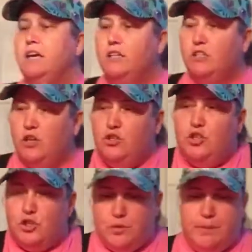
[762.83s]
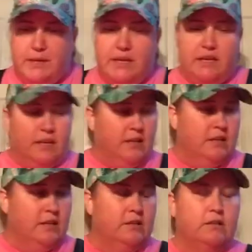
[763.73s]
so
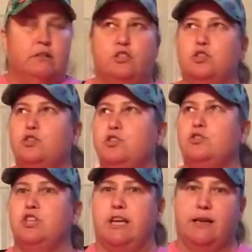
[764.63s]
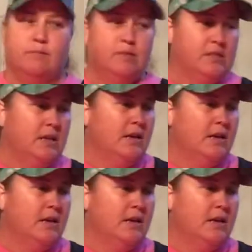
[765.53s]
JuJuJams